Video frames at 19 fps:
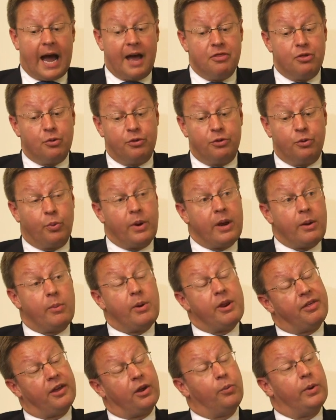And the way we
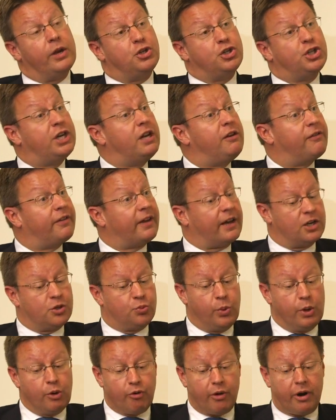think we achieve that is
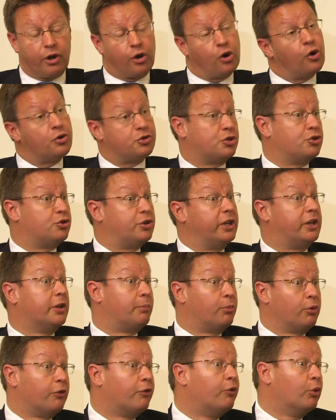we run a concentrated
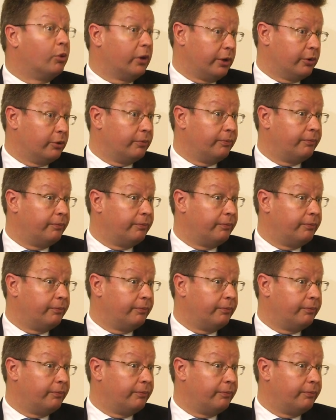portfolio.